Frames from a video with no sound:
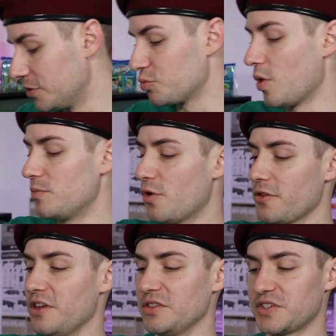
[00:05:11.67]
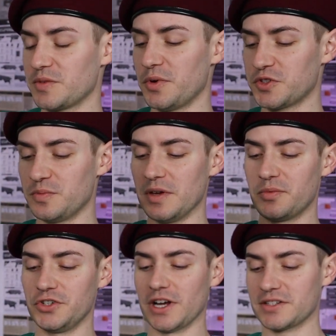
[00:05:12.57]
There's one more thing that's supposed to be a
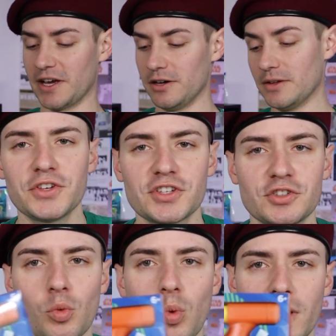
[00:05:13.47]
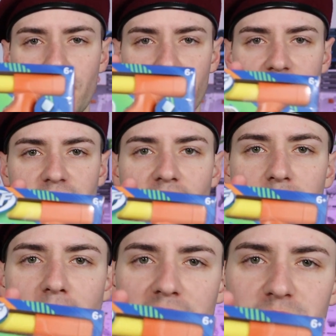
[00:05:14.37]
projectile. This is the one thing that I
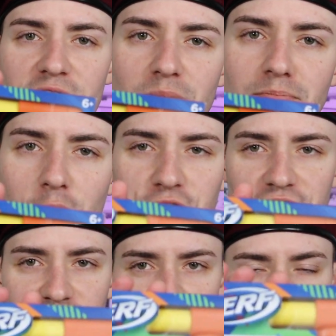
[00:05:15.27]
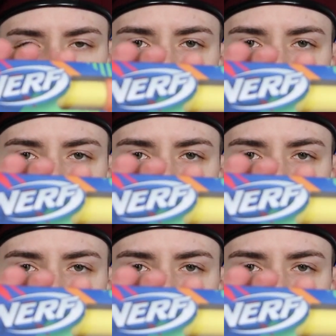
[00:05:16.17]
might be the most excited